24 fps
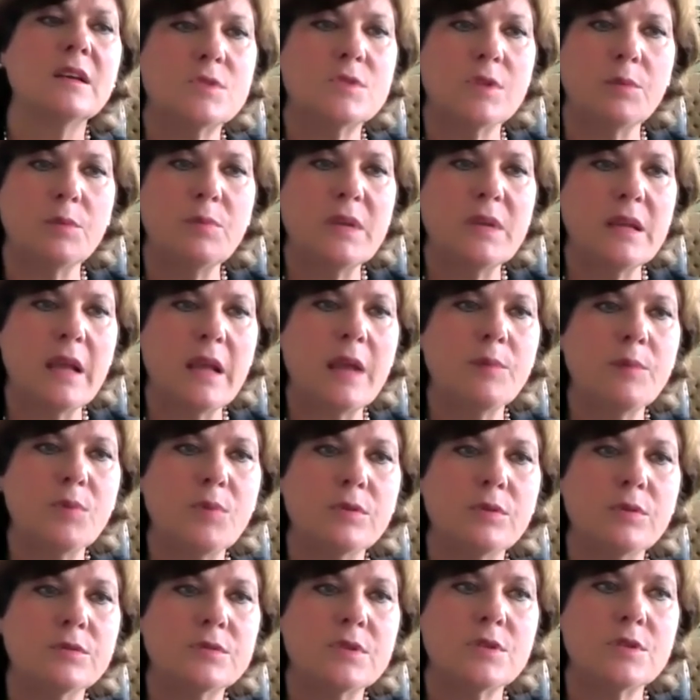to be
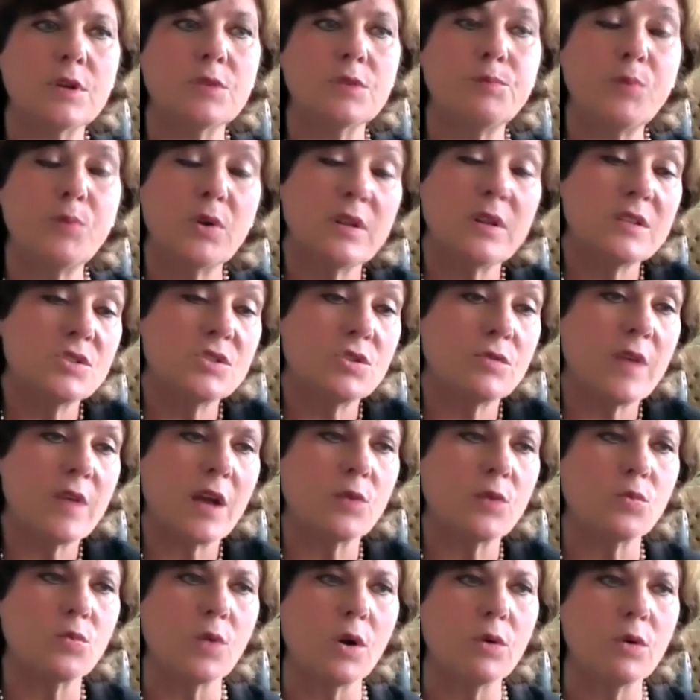able to put into
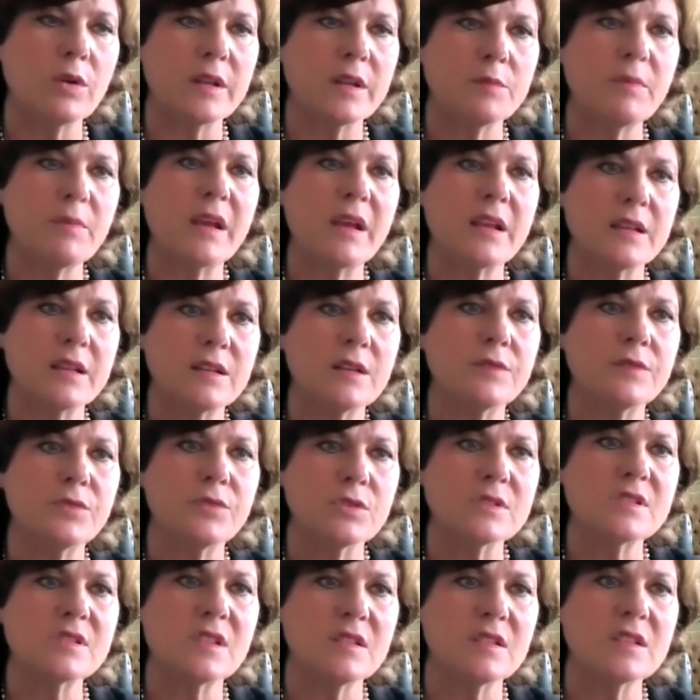that role and make a
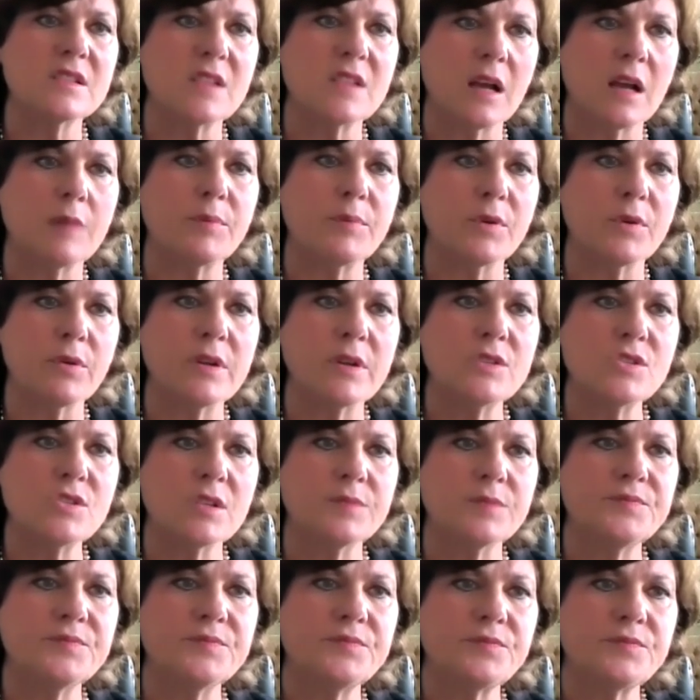difference in this
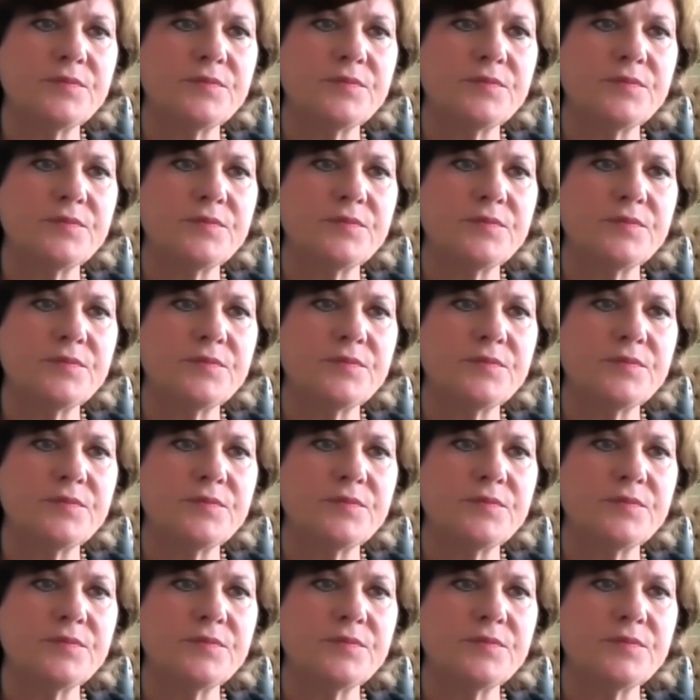operation.